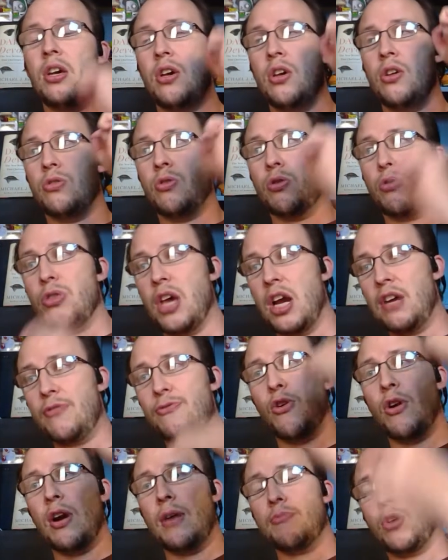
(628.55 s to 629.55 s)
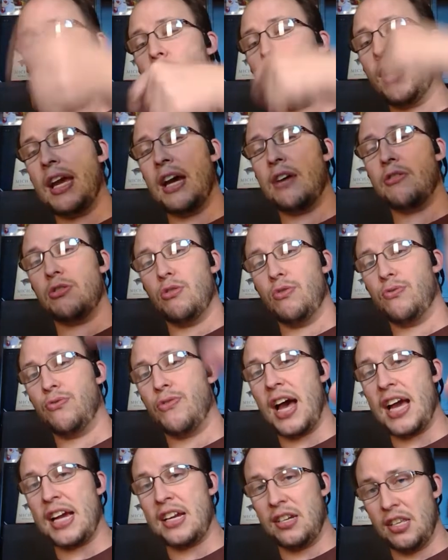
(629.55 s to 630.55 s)
so therefore I'm going out to
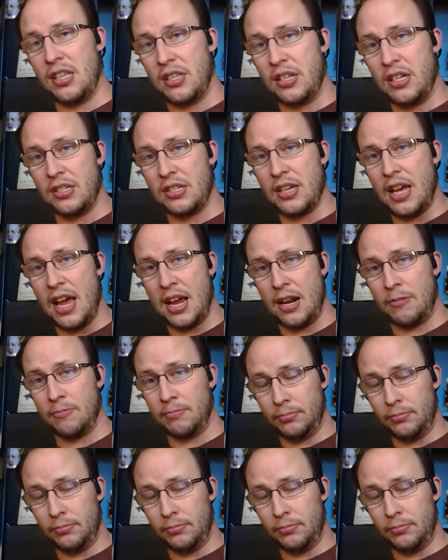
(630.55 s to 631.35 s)
find the design.